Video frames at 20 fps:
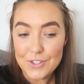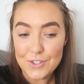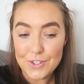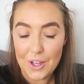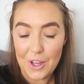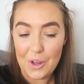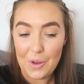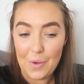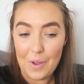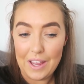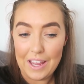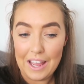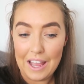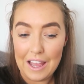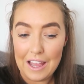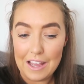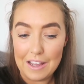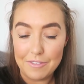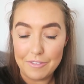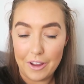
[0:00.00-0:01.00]
So I
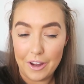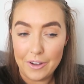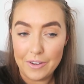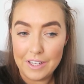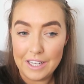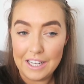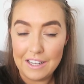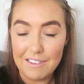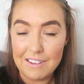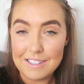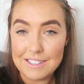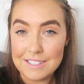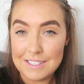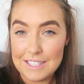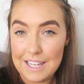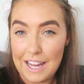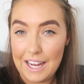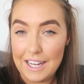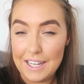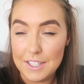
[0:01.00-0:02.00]
have only like
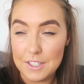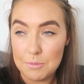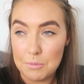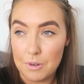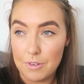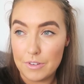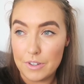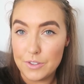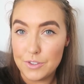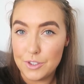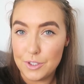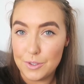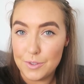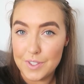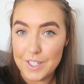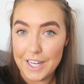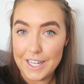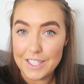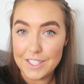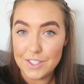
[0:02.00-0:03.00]
today, tomorrow,
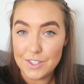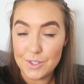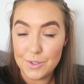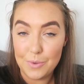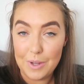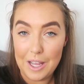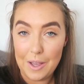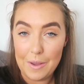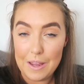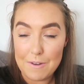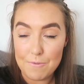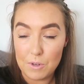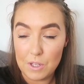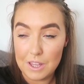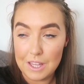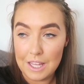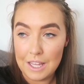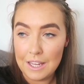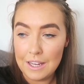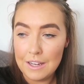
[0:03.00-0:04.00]
Tuesday to sort out
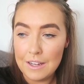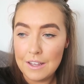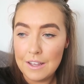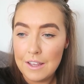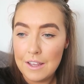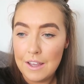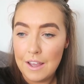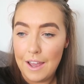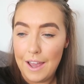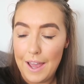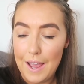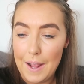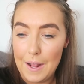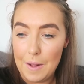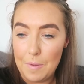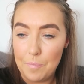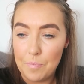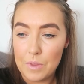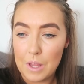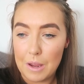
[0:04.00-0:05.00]
everything.
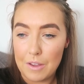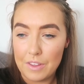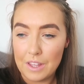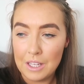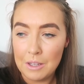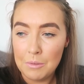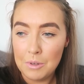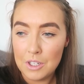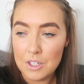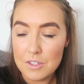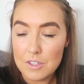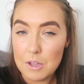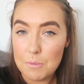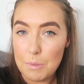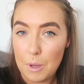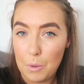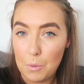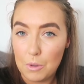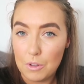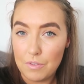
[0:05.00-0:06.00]
I think I'm going to do the
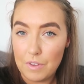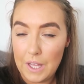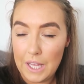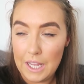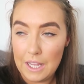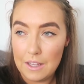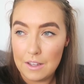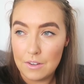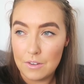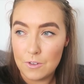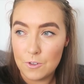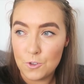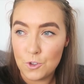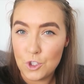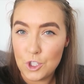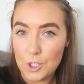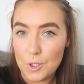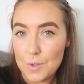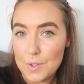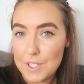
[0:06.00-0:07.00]
bulk of it on
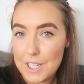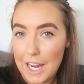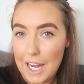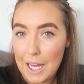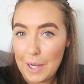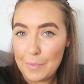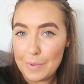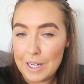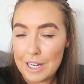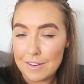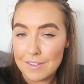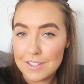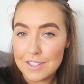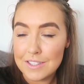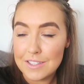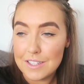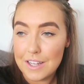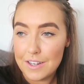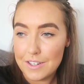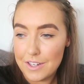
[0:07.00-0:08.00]
Tuesday when
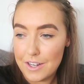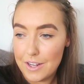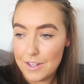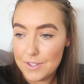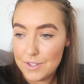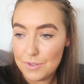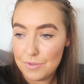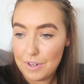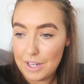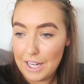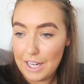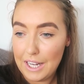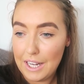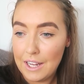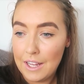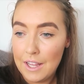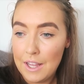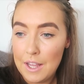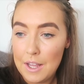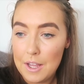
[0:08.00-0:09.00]
Harrison's at
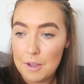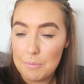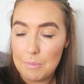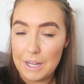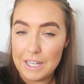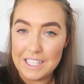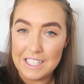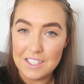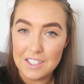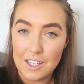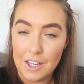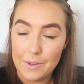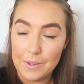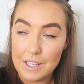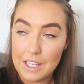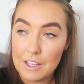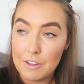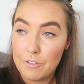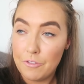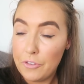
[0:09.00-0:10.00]
nursery. But I need to go
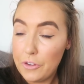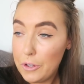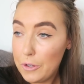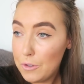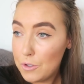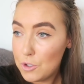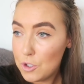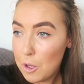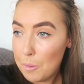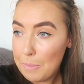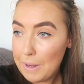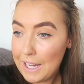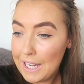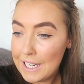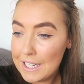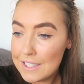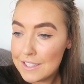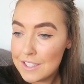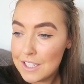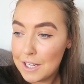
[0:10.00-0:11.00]
and get food
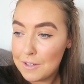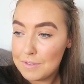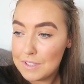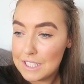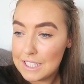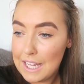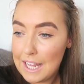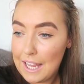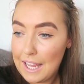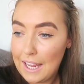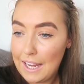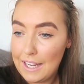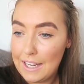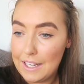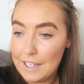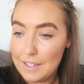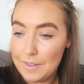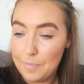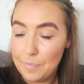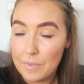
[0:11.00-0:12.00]
shopping and stuff today
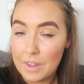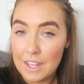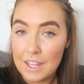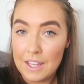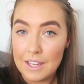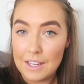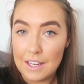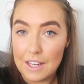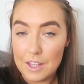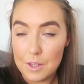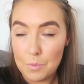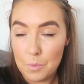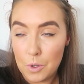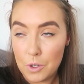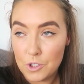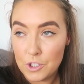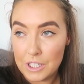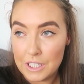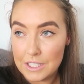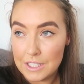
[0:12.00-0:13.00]
and get the
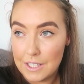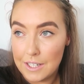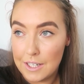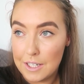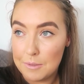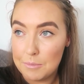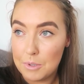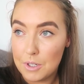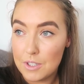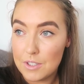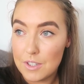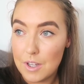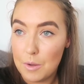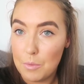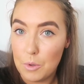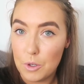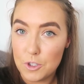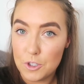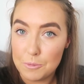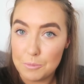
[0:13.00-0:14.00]
washing done because our
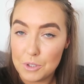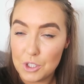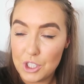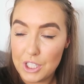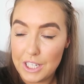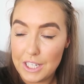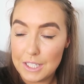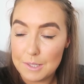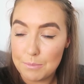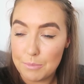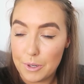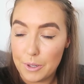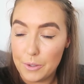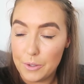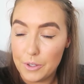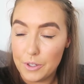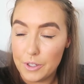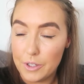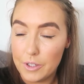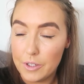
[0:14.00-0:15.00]
washing machine's
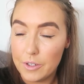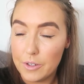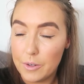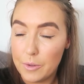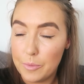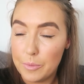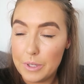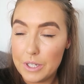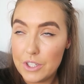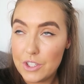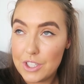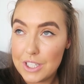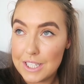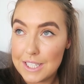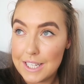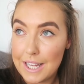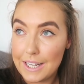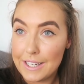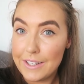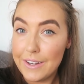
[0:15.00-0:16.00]
broken, which is
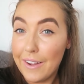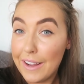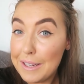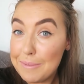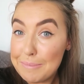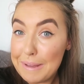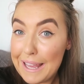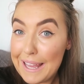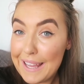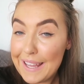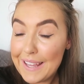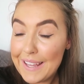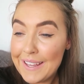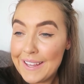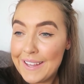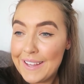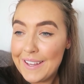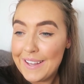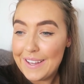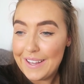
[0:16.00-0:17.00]
a nightmare.
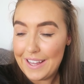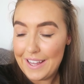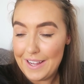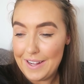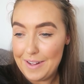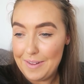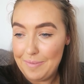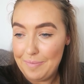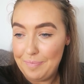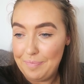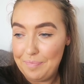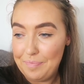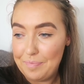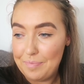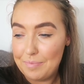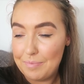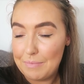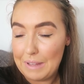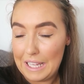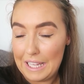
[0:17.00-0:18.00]

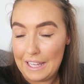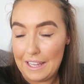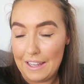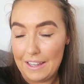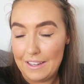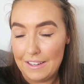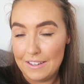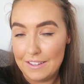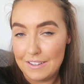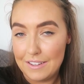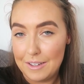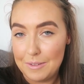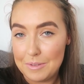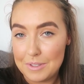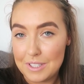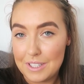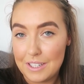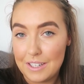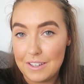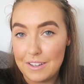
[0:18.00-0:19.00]
But yeah, I'm
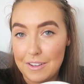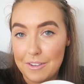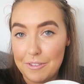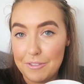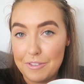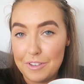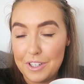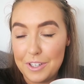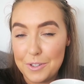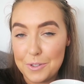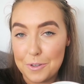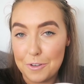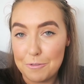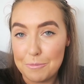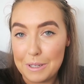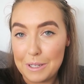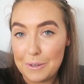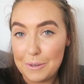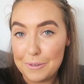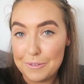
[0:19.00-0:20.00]
just gonna finish
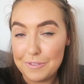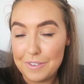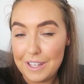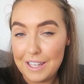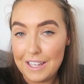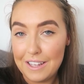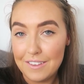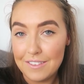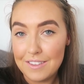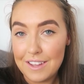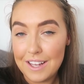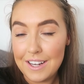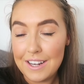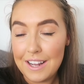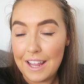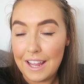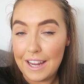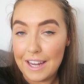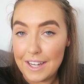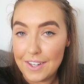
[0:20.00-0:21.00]
off my coffee and then
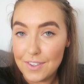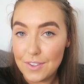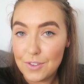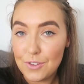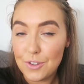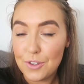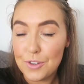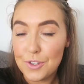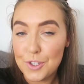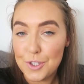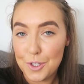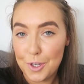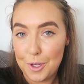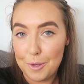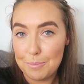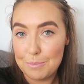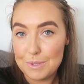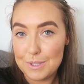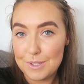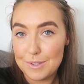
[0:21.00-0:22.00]
head to the
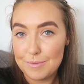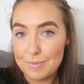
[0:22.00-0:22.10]
shops.